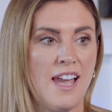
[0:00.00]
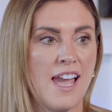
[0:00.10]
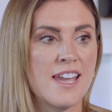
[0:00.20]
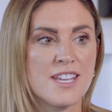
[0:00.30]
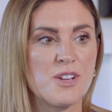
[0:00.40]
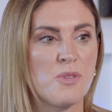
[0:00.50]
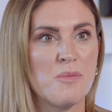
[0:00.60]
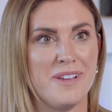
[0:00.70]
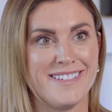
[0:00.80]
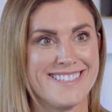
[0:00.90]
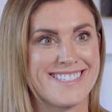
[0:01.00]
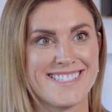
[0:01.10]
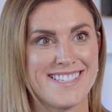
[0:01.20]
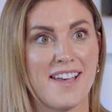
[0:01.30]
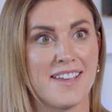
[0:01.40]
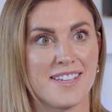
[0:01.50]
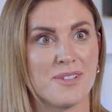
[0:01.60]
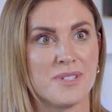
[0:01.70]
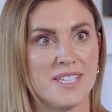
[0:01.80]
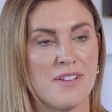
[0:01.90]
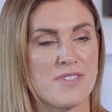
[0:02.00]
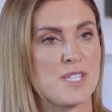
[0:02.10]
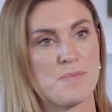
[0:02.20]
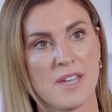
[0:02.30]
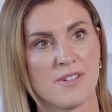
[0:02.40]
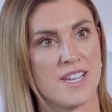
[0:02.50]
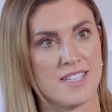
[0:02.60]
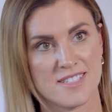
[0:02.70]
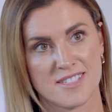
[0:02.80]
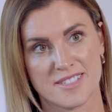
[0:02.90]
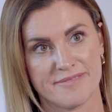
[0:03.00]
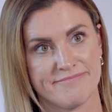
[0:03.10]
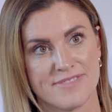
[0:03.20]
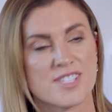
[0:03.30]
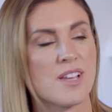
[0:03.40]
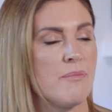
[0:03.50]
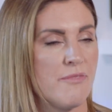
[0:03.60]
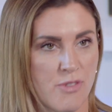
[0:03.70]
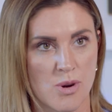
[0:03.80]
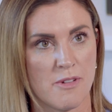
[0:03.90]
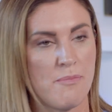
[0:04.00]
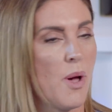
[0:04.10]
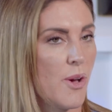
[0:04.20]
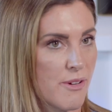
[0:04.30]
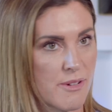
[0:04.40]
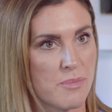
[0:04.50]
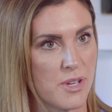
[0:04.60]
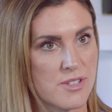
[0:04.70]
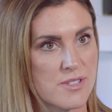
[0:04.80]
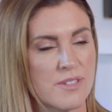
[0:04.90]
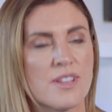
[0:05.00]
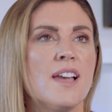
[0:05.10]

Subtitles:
any woman in society will have experienced some form of power abuse.